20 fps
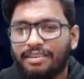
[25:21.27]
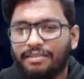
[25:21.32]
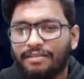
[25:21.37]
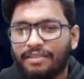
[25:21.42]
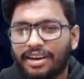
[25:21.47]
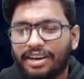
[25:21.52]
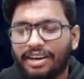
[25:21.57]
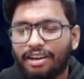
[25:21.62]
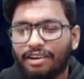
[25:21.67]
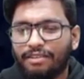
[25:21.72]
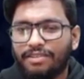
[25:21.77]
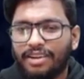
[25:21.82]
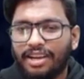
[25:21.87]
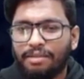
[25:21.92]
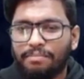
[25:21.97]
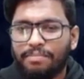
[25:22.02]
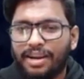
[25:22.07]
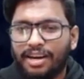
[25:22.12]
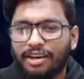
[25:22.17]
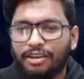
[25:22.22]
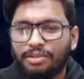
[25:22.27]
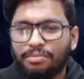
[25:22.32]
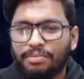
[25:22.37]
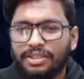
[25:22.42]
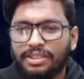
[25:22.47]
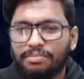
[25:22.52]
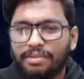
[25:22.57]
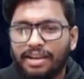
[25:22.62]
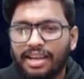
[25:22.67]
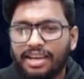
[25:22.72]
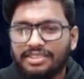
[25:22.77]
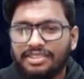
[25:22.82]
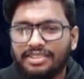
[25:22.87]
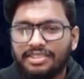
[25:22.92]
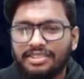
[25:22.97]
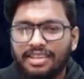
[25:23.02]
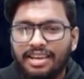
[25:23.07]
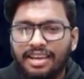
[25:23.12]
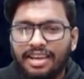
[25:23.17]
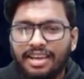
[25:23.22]
One ray of light parallel to the principal
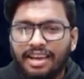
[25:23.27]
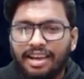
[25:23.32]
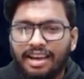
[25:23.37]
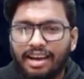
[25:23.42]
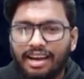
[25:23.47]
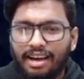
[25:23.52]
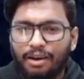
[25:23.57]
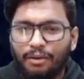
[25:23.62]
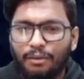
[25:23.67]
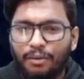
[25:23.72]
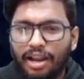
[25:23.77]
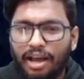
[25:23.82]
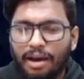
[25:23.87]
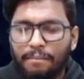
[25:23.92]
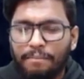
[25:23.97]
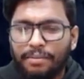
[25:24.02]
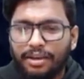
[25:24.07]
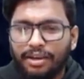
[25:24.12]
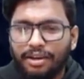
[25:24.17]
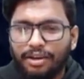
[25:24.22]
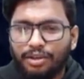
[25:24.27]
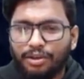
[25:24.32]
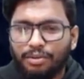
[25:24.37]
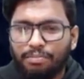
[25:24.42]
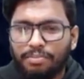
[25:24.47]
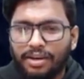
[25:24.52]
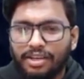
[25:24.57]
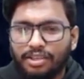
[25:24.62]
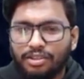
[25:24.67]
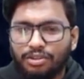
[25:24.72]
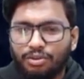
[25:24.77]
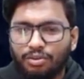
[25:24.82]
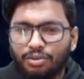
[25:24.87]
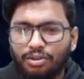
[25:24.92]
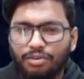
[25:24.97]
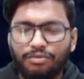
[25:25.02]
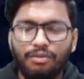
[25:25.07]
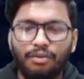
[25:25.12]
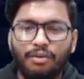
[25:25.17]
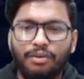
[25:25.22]
axis uh, will appear to pass through
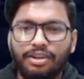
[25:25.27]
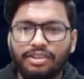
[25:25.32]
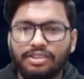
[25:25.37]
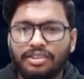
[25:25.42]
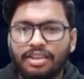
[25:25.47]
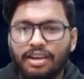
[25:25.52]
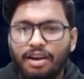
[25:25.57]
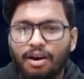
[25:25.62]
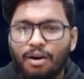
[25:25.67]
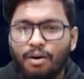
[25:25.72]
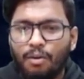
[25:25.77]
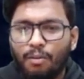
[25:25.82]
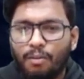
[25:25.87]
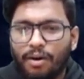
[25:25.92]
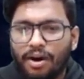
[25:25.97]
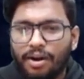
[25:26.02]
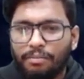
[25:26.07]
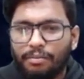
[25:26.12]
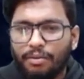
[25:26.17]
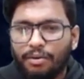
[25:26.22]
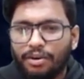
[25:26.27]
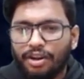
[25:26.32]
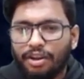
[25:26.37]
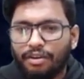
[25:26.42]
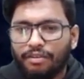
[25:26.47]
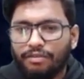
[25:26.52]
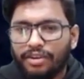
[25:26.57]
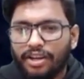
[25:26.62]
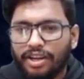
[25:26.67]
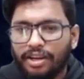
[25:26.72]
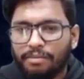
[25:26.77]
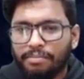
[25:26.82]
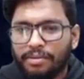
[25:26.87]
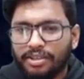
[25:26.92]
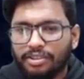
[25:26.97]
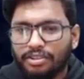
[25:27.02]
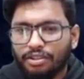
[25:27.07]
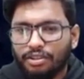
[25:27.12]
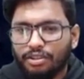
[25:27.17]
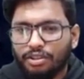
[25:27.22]
the focus. One more ray of light
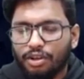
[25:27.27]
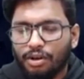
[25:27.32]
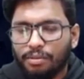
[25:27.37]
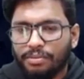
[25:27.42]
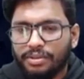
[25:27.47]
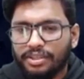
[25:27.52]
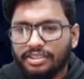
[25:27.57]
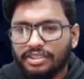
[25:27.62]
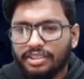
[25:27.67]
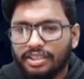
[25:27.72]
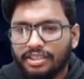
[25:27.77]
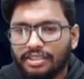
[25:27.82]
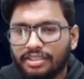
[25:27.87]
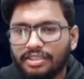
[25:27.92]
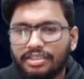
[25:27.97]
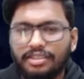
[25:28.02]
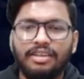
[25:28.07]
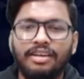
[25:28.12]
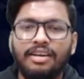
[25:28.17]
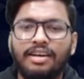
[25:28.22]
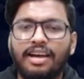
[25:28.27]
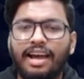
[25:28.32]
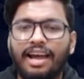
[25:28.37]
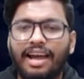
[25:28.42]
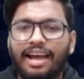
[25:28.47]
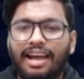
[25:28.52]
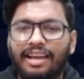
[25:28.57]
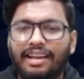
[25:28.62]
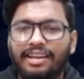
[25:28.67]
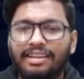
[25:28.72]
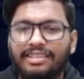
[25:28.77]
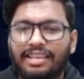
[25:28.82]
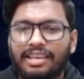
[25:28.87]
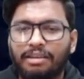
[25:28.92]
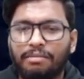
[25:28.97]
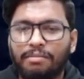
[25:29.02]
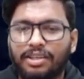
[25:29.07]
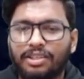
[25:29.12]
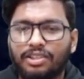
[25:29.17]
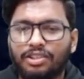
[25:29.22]
passing through the optic center, and the
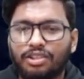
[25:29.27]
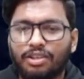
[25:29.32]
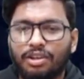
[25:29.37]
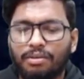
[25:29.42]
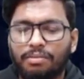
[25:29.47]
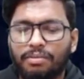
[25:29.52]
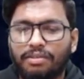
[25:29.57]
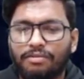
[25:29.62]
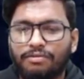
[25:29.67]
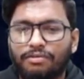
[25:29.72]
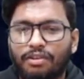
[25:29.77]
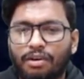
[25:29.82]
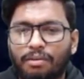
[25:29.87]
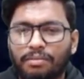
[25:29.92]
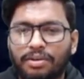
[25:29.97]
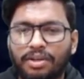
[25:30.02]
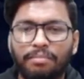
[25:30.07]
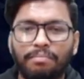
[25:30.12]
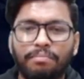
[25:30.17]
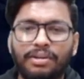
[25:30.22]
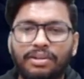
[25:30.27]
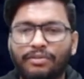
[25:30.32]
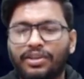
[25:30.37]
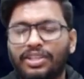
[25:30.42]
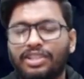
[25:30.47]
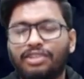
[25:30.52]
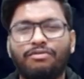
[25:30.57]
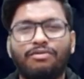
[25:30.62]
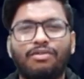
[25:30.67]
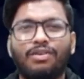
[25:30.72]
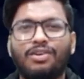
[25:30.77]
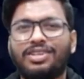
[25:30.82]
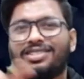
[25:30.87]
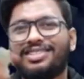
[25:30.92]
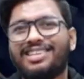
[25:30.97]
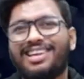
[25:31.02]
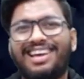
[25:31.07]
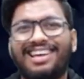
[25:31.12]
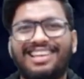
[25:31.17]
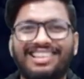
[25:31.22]
image is going to be formed between the
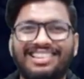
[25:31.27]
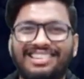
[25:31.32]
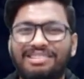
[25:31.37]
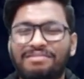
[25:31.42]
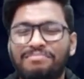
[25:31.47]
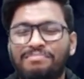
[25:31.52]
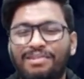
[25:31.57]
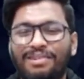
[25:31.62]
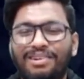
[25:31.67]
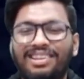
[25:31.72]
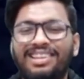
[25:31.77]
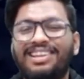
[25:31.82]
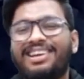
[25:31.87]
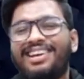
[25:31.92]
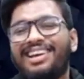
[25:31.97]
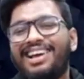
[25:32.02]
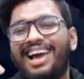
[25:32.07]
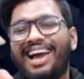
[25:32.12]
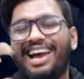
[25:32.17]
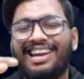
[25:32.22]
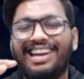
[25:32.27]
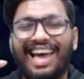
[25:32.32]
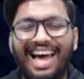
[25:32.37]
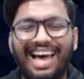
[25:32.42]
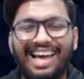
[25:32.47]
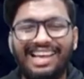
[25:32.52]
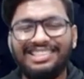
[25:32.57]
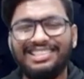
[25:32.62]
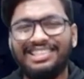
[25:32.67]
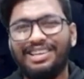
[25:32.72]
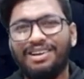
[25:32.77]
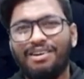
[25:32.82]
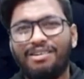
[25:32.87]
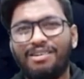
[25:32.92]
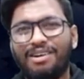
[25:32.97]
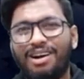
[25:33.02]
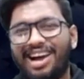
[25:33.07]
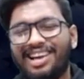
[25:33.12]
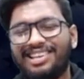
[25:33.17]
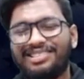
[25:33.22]
focus and the pole. And as the
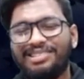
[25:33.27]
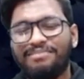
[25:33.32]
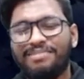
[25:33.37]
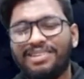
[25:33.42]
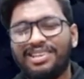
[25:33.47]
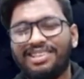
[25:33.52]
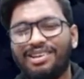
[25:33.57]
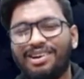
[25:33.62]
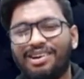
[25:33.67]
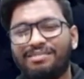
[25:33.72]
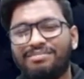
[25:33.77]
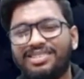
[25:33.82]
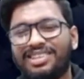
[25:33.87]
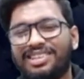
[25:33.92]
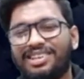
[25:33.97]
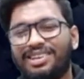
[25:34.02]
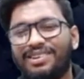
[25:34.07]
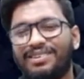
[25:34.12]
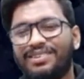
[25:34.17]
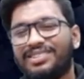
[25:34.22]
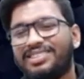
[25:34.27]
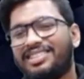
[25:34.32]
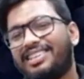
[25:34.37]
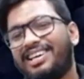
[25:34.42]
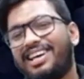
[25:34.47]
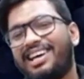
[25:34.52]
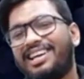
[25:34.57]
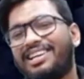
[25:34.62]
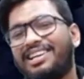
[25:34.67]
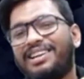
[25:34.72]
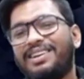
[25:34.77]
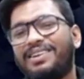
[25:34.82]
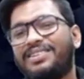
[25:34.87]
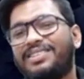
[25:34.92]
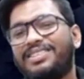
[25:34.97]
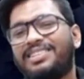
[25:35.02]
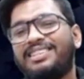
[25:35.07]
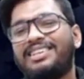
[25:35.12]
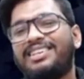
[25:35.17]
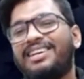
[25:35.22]
as you bring the object closer and
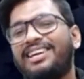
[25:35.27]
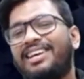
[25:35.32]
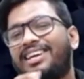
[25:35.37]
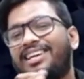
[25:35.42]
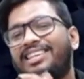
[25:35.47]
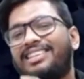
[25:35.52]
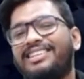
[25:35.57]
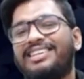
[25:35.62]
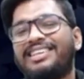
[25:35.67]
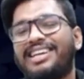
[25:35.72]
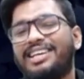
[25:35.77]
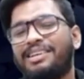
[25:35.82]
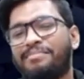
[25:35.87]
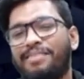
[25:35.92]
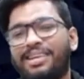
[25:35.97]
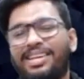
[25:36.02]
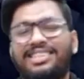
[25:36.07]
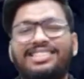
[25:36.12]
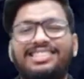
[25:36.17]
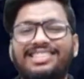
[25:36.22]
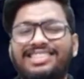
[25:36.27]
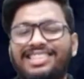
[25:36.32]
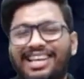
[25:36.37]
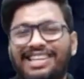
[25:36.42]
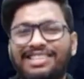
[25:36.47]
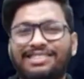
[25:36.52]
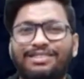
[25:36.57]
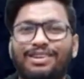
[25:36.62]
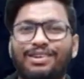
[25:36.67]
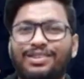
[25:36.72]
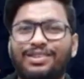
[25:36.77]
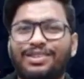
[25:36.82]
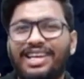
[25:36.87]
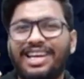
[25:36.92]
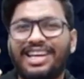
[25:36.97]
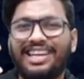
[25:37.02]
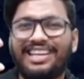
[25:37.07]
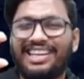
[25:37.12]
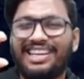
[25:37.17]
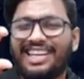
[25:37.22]
closer, the image size will also
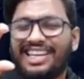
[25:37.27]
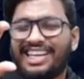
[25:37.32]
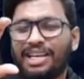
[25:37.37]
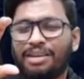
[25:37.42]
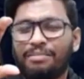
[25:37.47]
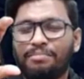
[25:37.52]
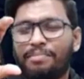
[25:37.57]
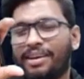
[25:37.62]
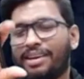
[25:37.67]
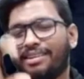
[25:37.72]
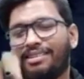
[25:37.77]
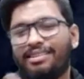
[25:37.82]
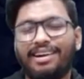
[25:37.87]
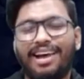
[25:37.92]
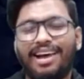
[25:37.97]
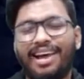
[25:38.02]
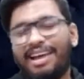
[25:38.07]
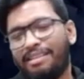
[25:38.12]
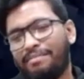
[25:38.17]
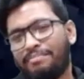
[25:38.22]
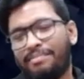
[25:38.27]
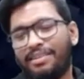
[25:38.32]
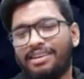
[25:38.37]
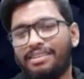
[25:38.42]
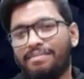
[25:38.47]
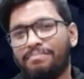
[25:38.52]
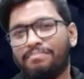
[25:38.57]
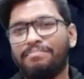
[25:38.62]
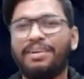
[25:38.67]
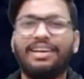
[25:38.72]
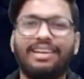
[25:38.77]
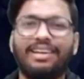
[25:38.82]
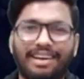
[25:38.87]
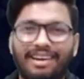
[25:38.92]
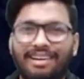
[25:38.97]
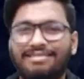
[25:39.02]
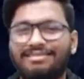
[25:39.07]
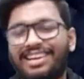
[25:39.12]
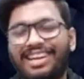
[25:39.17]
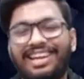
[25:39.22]
get a little bigger and bigger. But
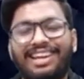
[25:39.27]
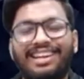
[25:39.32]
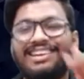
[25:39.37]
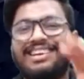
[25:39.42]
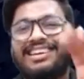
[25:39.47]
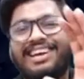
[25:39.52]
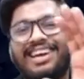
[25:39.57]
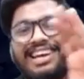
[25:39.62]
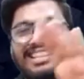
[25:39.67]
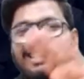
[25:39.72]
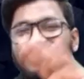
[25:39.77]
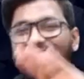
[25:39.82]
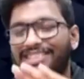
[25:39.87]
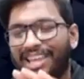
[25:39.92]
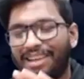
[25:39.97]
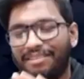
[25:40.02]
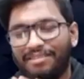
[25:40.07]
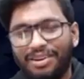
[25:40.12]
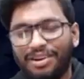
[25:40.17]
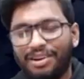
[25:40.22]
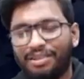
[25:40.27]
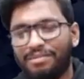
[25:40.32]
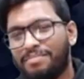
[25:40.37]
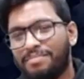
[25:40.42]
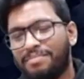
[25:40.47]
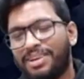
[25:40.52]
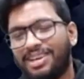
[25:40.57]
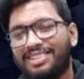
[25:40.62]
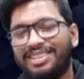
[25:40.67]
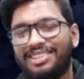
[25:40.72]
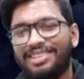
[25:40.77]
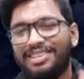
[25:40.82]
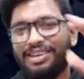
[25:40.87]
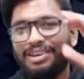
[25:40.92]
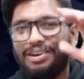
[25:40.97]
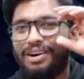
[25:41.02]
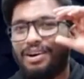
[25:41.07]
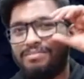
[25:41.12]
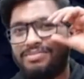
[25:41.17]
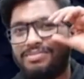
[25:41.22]
yeah, again, it's never going to be bigger than
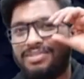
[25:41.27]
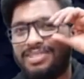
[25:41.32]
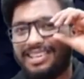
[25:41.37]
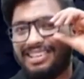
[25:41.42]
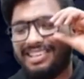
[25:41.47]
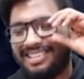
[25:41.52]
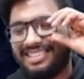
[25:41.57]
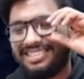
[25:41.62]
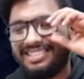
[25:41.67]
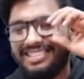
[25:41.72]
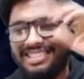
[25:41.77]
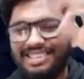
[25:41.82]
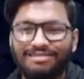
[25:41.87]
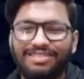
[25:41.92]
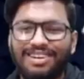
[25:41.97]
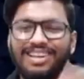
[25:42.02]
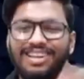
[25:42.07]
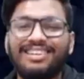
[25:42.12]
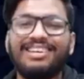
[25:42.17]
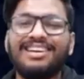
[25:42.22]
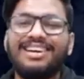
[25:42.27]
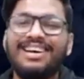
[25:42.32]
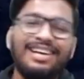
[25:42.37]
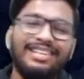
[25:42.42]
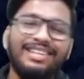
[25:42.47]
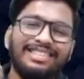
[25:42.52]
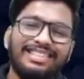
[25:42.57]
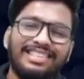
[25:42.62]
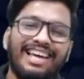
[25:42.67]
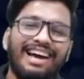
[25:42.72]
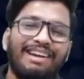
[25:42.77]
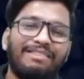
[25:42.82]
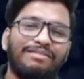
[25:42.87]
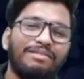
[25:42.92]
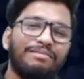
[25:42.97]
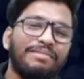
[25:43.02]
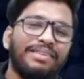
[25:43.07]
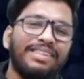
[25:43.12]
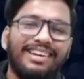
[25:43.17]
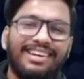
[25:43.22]
the object itself, right? So that
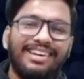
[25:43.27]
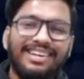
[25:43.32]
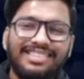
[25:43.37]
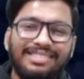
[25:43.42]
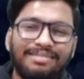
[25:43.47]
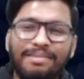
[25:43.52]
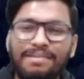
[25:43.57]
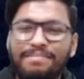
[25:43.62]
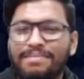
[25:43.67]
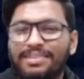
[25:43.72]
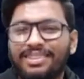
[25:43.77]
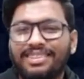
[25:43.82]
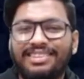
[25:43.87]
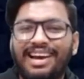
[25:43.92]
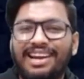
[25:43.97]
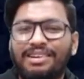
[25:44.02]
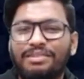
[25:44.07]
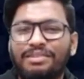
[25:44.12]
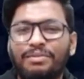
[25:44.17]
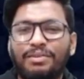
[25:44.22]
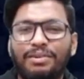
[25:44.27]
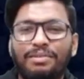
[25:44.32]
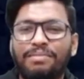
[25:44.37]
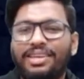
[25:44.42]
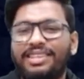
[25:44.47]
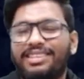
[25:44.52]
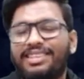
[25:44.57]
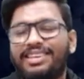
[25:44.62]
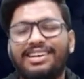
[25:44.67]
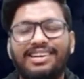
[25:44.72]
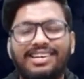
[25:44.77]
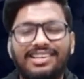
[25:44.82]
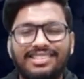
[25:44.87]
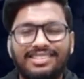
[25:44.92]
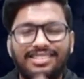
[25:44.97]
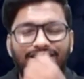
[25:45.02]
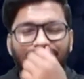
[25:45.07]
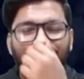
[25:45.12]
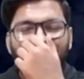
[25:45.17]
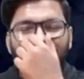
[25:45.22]
would be the answer, people. That would be the
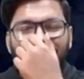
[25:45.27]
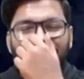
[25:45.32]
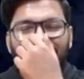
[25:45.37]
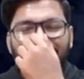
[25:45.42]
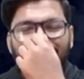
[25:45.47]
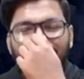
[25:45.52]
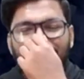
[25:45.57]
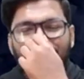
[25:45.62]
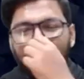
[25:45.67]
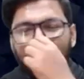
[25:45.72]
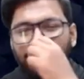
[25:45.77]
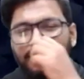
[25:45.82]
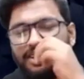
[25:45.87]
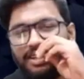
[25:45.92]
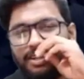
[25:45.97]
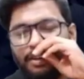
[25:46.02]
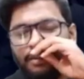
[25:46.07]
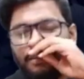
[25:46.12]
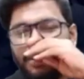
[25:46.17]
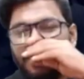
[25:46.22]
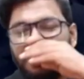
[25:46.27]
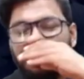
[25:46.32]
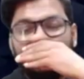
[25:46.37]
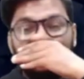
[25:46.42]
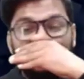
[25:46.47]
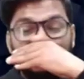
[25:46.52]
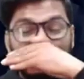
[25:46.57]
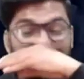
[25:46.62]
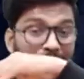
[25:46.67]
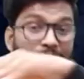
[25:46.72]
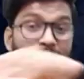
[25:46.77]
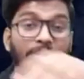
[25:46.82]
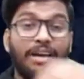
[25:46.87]
answer for this particular question.